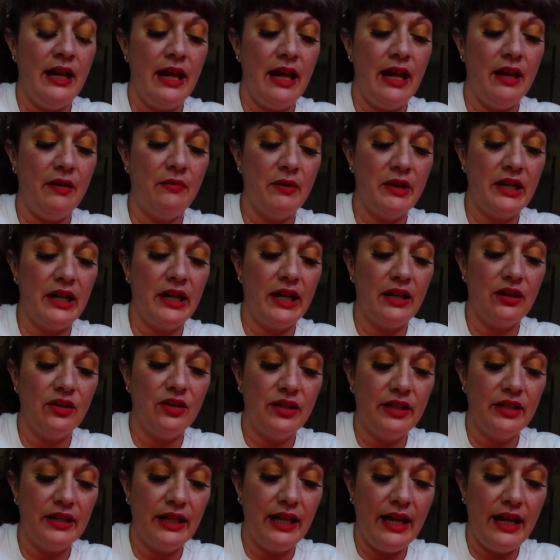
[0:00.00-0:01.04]
And when I
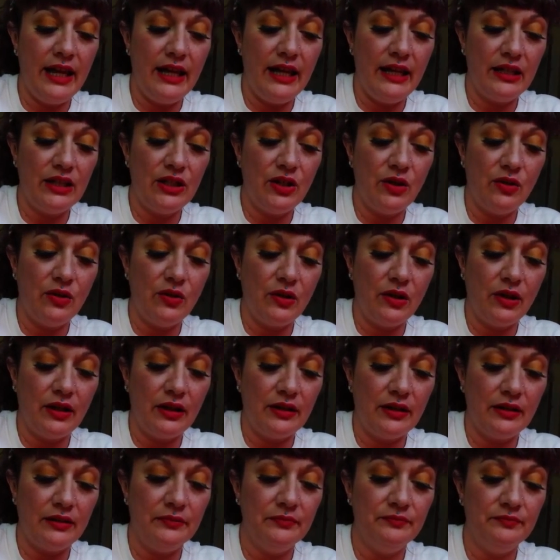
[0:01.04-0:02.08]
look at
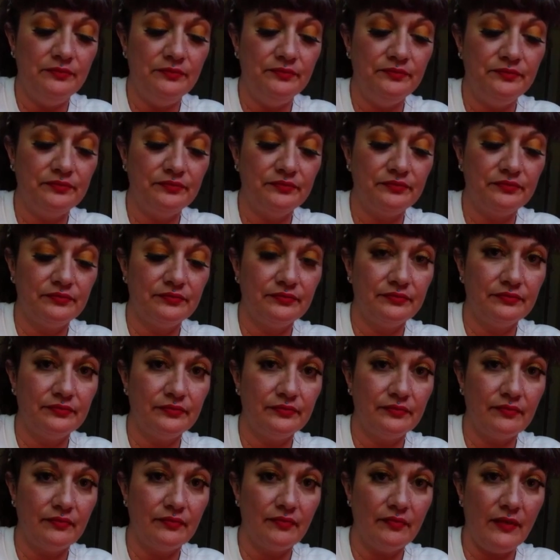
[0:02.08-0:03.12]
your
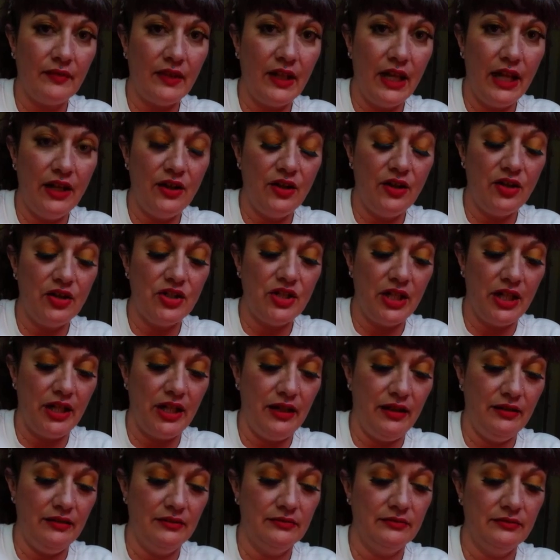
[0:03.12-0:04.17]

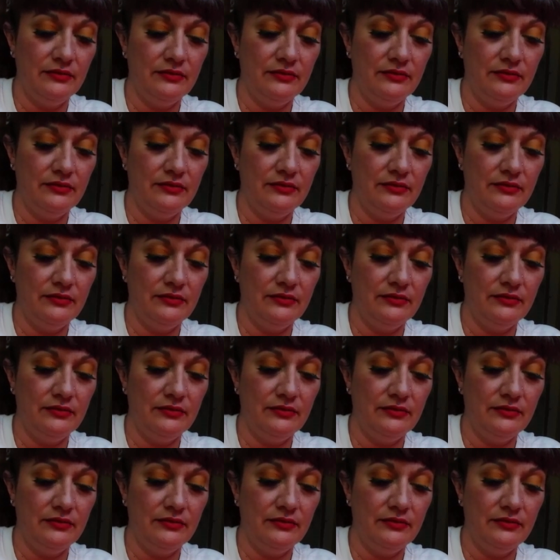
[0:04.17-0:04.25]
energy,